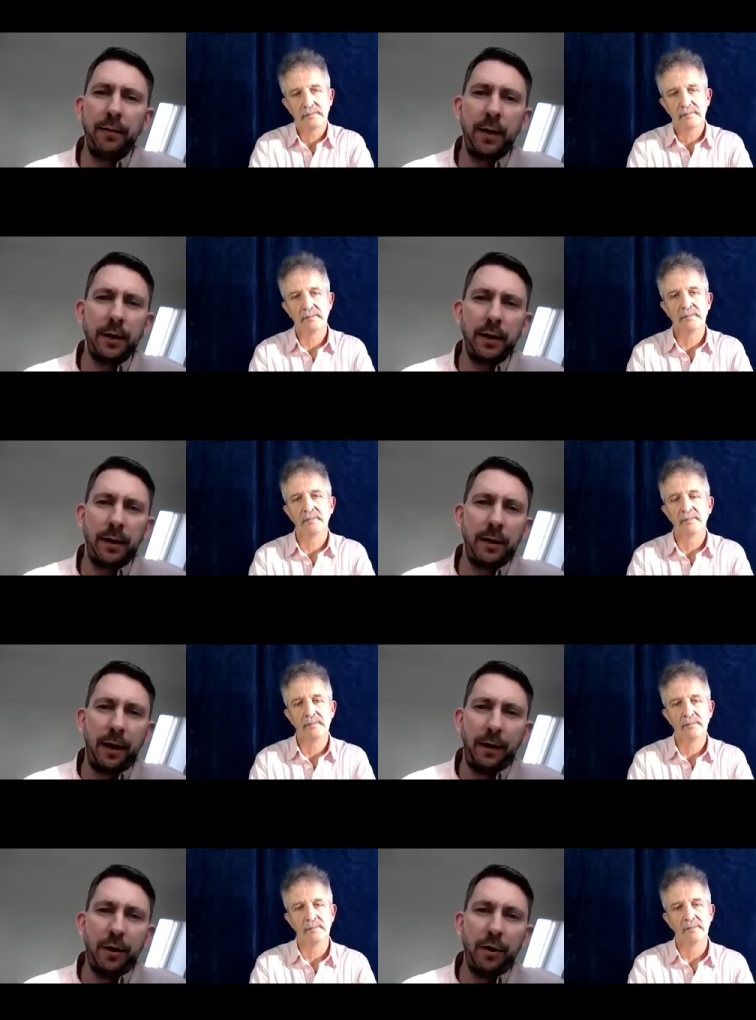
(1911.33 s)
Speaker 1: There's a,
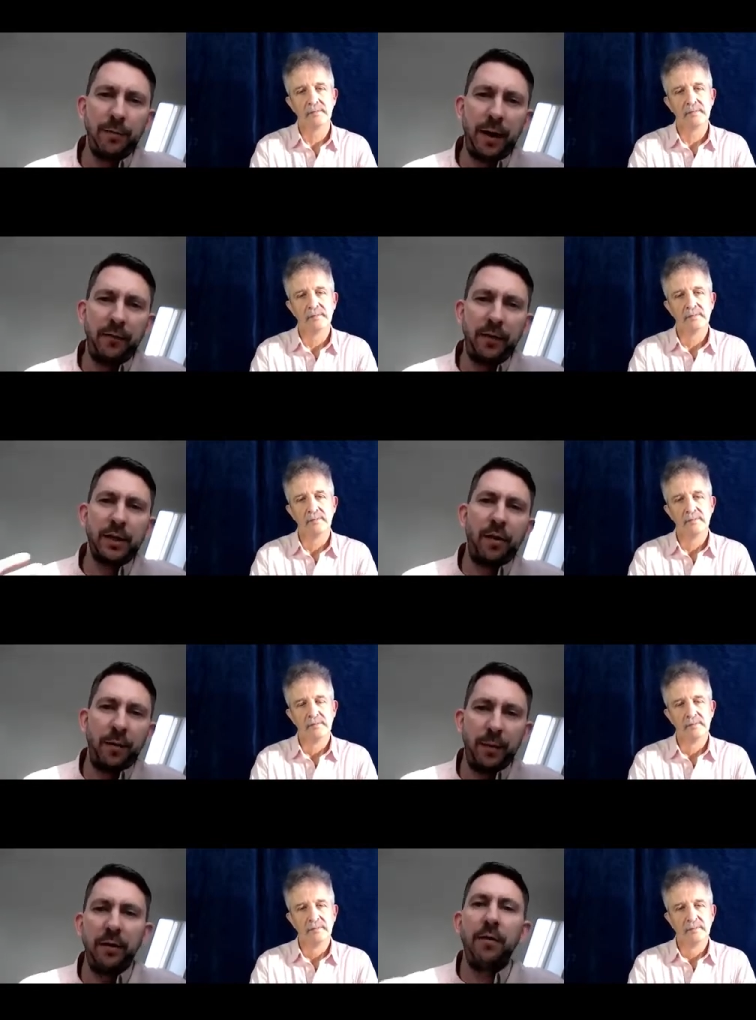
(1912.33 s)
a huge amount of
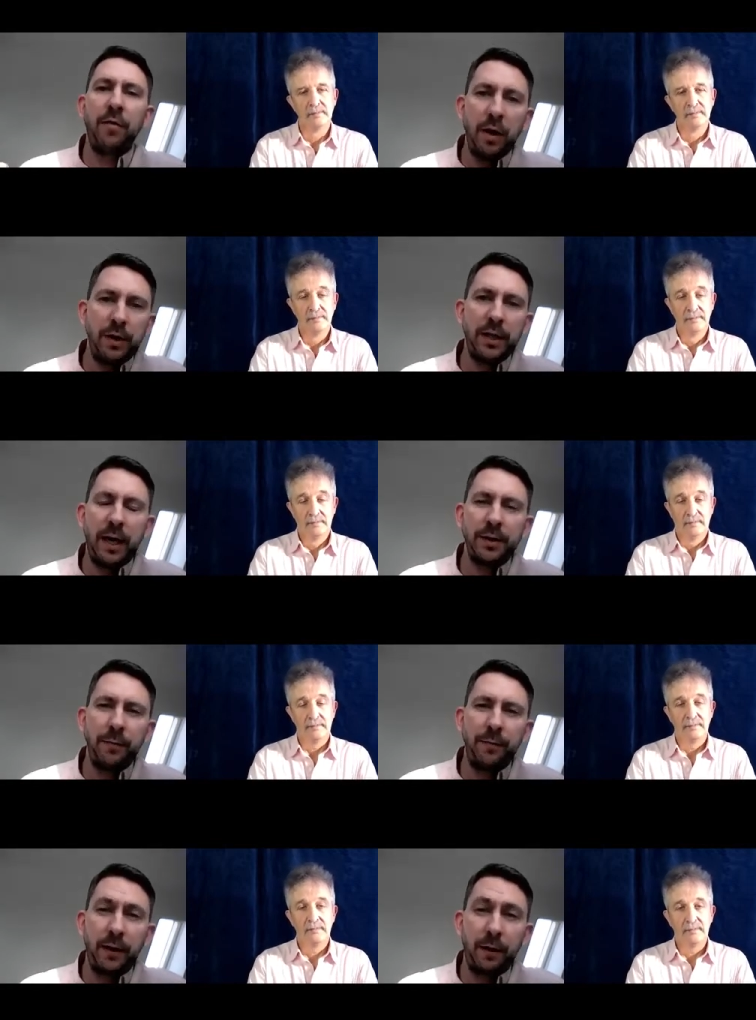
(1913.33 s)
excitement and
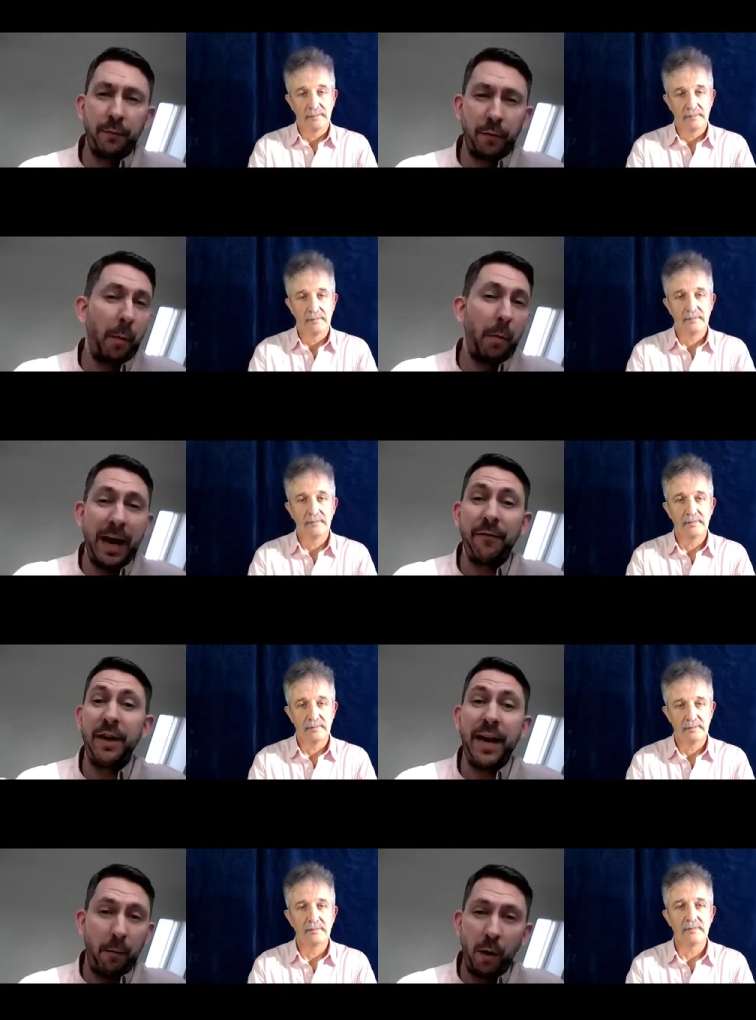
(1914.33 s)
enthusiasm. They're going to probably have a
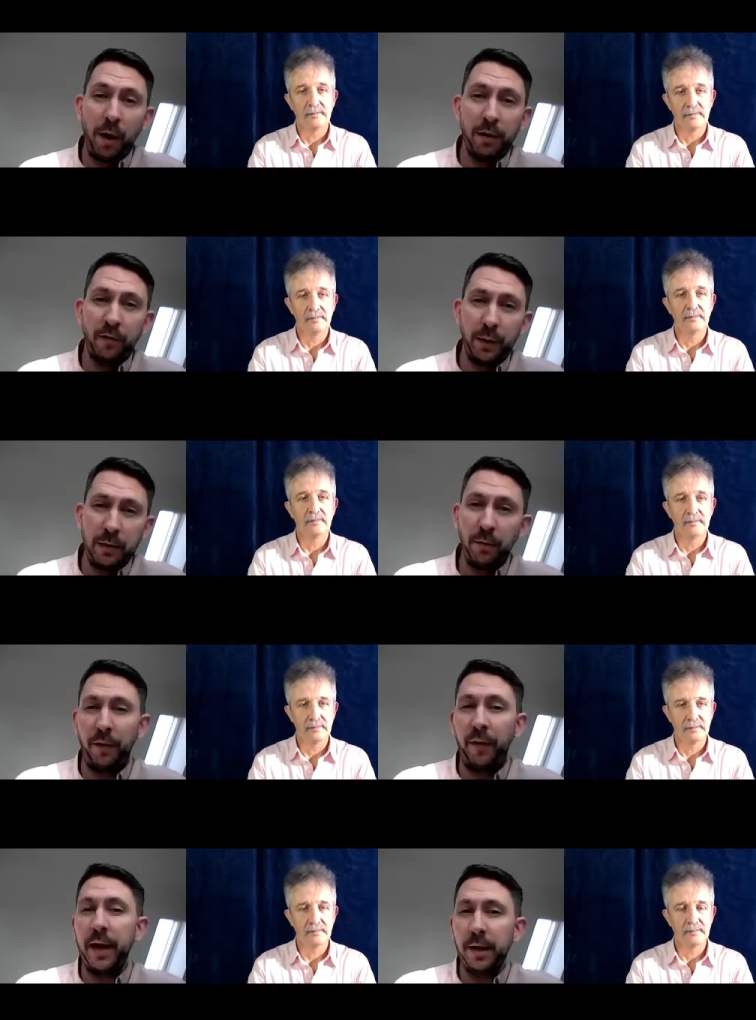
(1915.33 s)
network of people
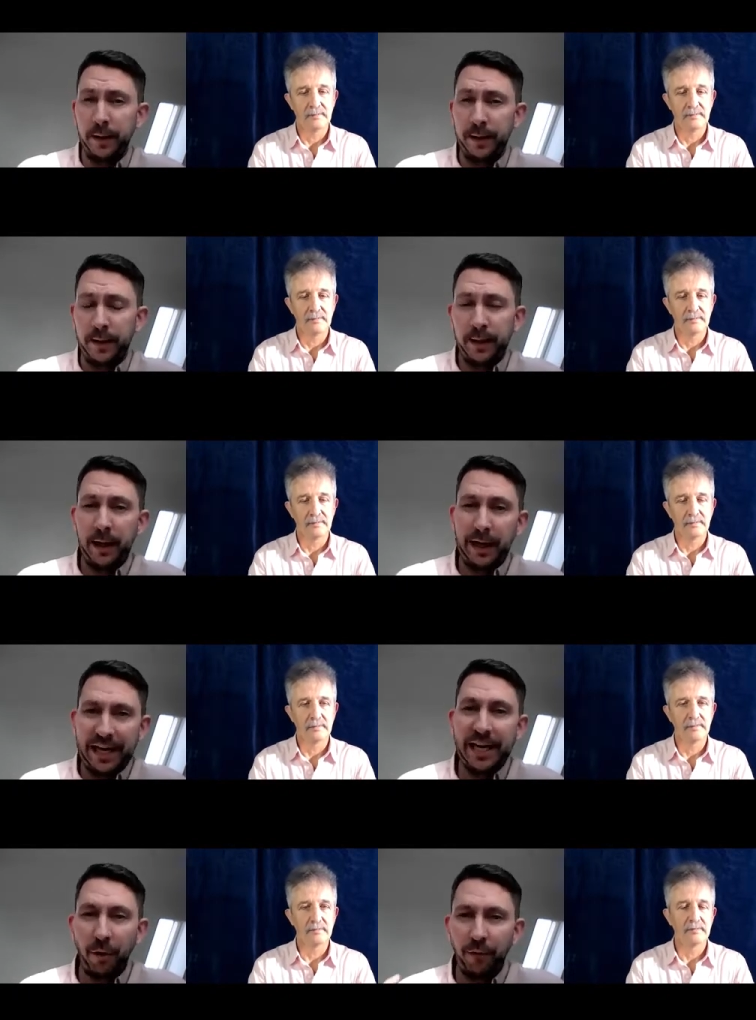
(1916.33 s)
that they can
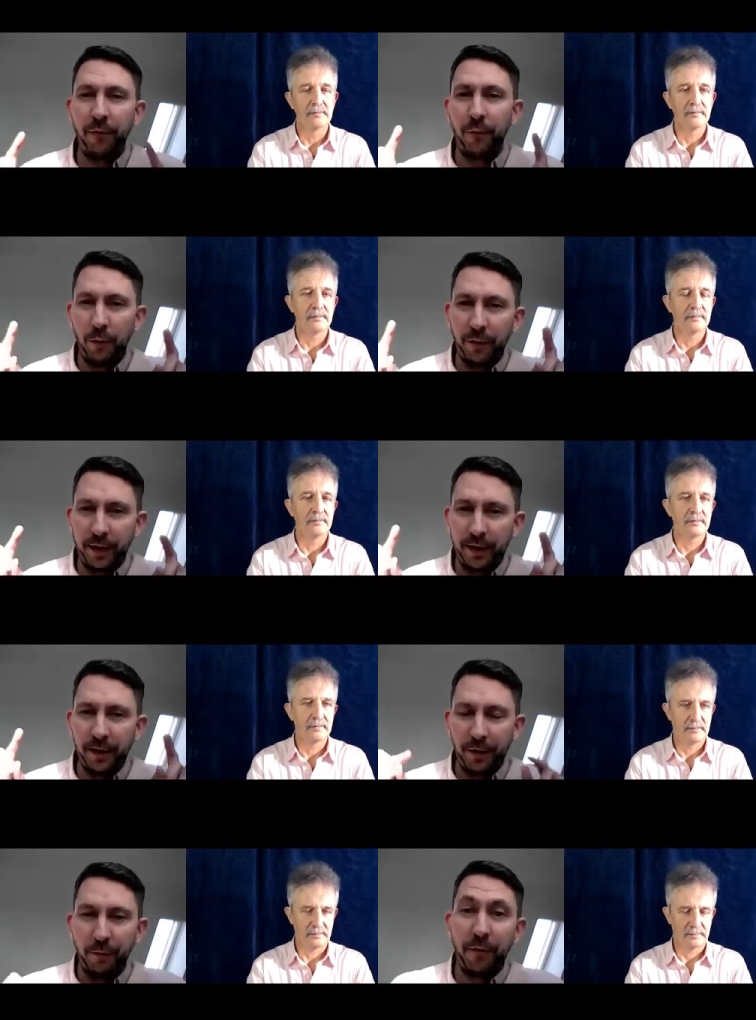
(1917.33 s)
lean on for the,
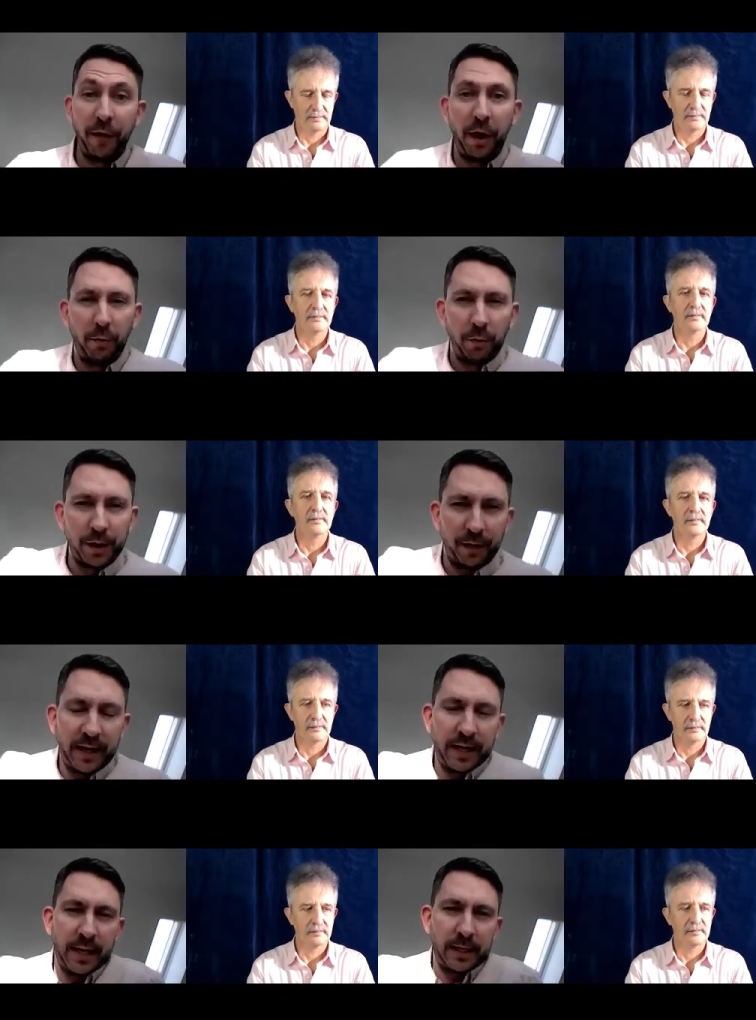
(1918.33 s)
the referrals that they
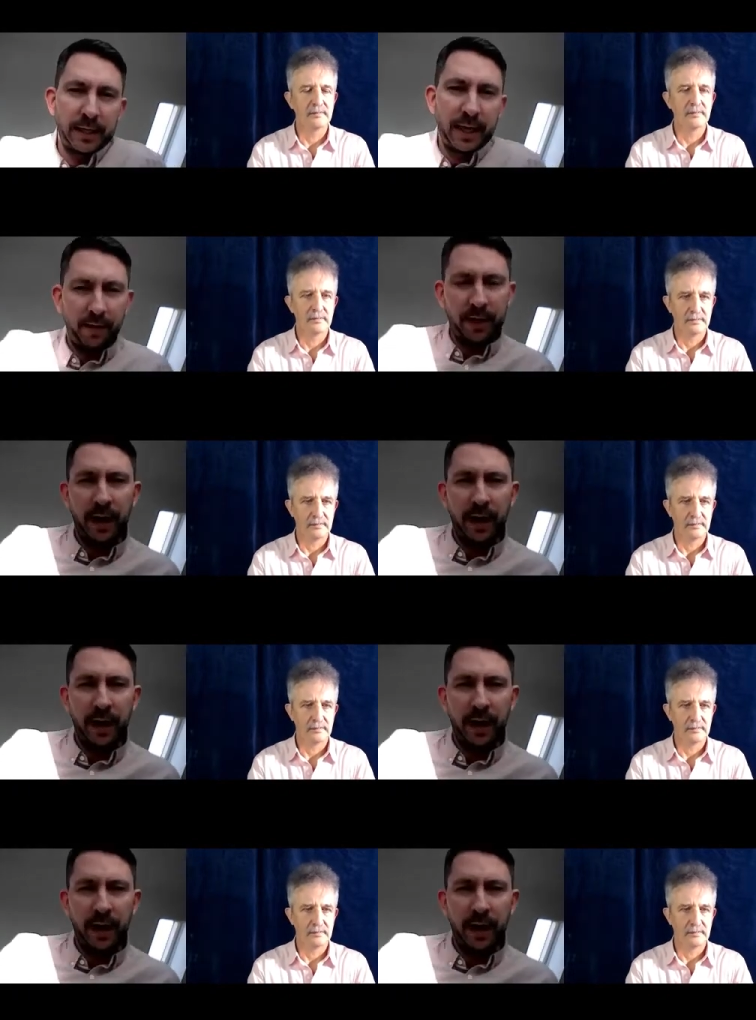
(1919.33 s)
need to get the